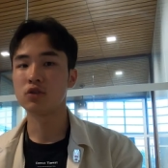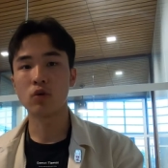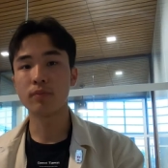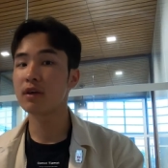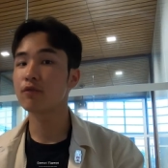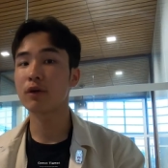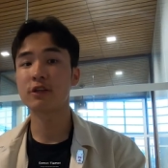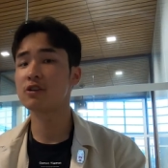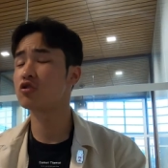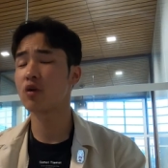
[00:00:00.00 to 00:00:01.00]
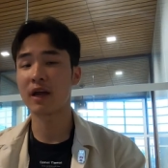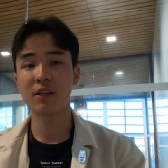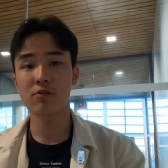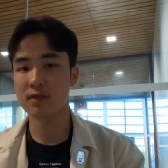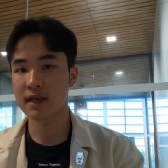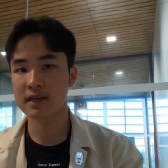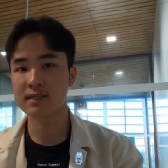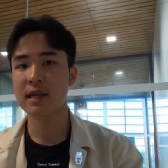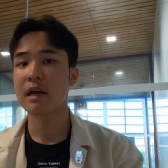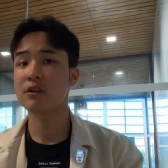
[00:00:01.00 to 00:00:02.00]
Don't be afraid to try new
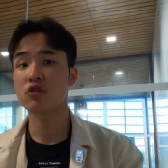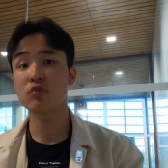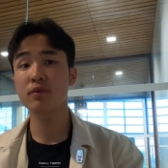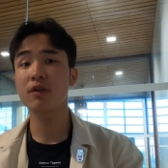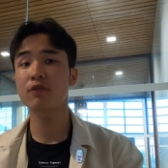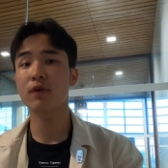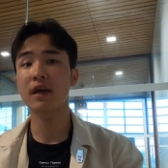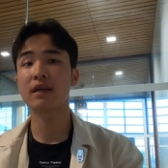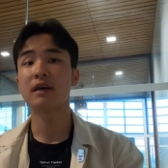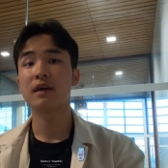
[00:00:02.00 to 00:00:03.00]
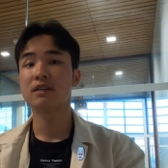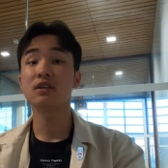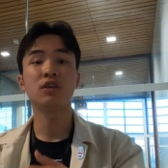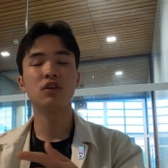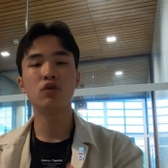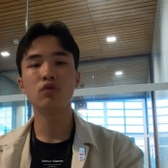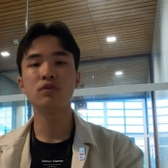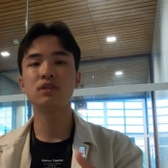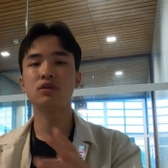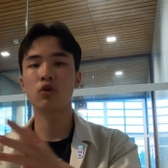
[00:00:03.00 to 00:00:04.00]
things. And don't be afraid to
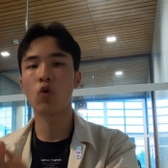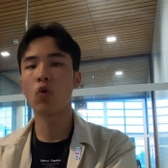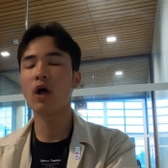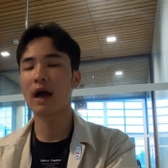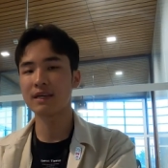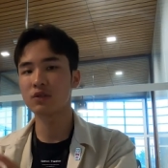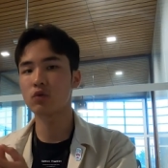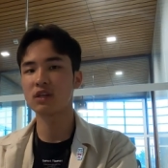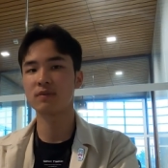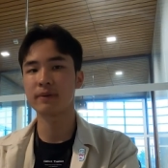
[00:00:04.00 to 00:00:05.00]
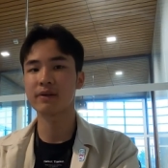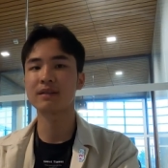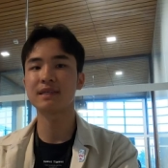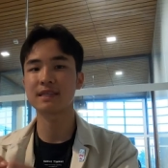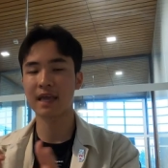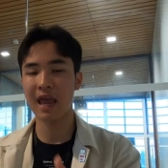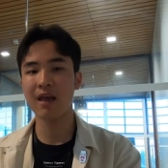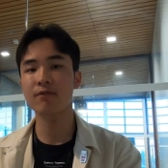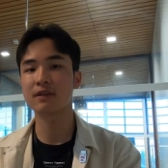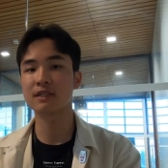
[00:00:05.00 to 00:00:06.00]
use your whole high school experience as a
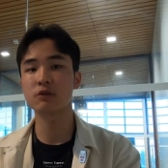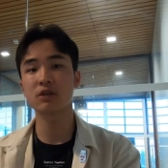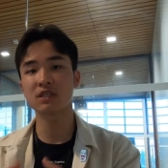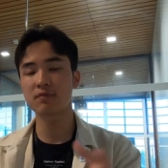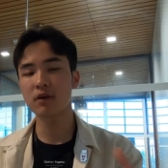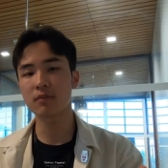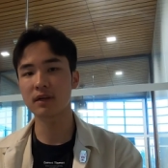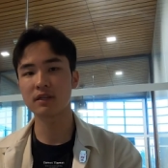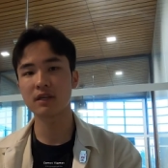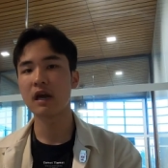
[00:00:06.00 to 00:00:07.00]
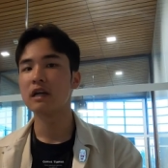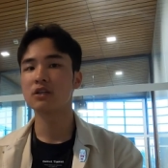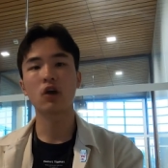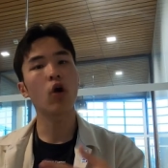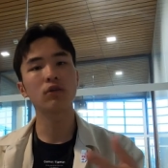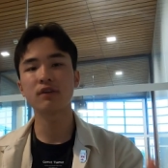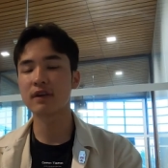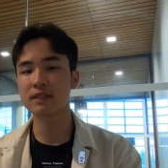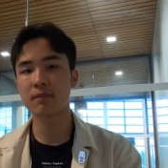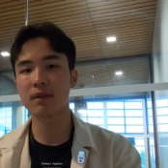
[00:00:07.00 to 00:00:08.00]
canvas to experiment, to
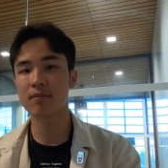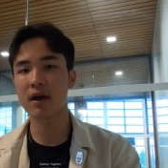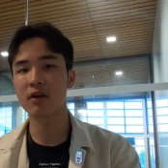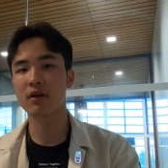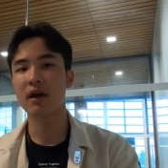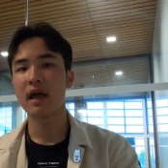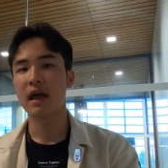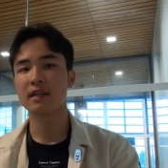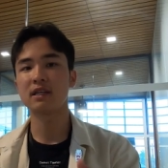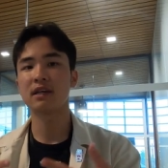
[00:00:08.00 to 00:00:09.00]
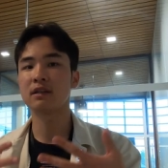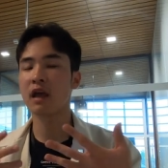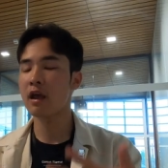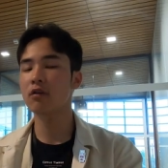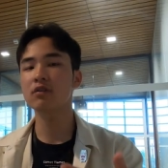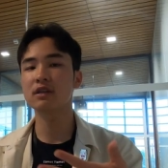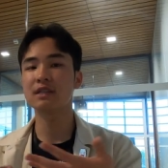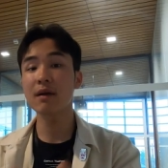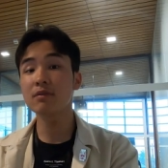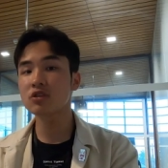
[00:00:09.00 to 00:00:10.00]
cultivate something better, and to
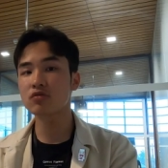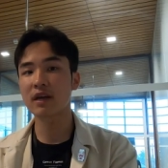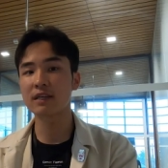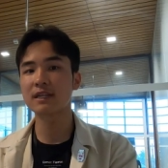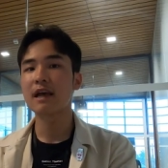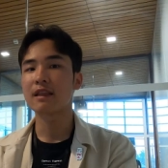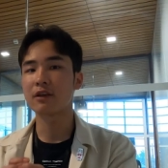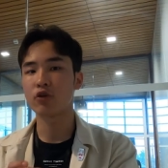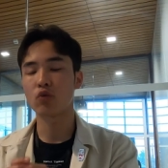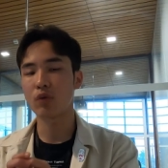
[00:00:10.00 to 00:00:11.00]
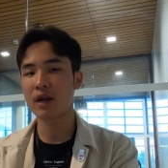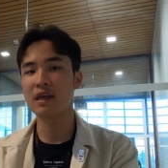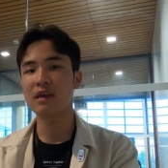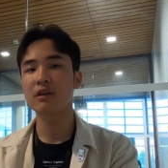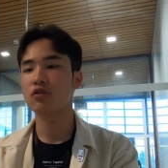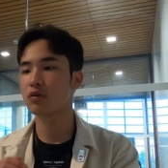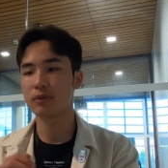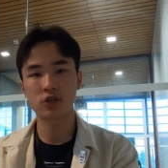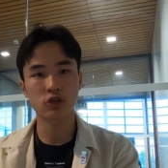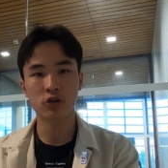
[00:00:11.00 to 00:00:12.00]
inherently demonstrate that you're ready
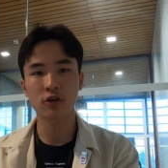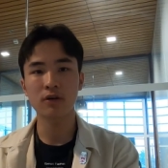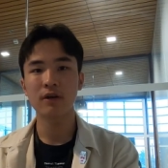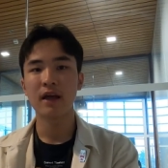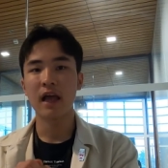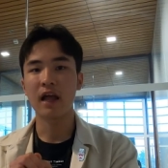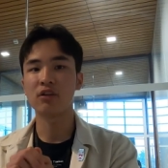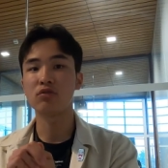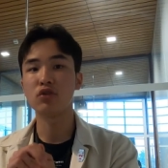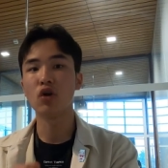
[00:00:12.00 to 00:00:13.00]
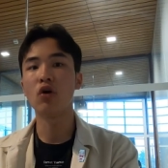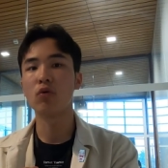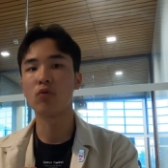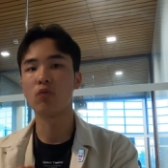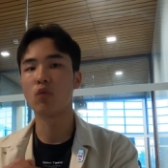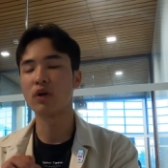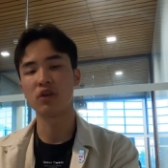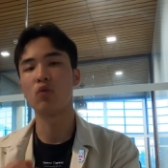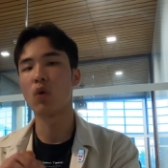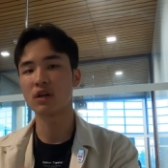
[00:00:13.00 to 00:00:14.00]
and mature and you know
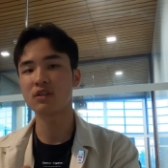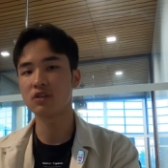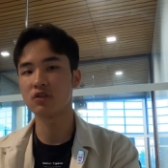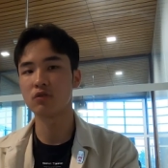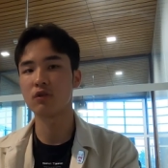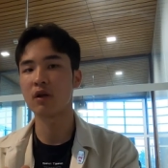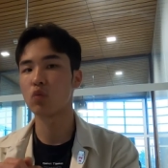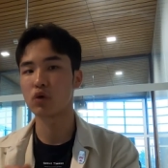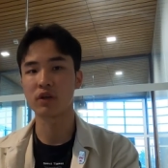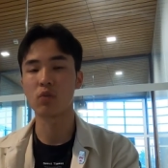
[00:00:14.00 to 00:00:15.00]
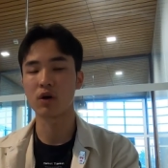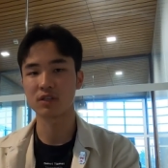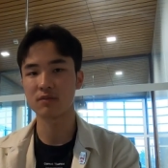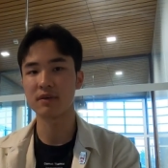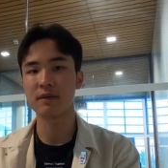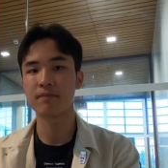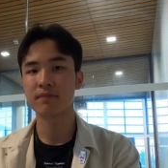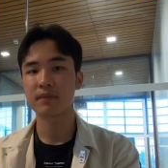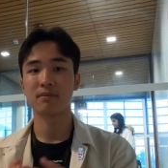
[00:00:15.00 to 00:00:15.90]
what you want to do and where you want to be.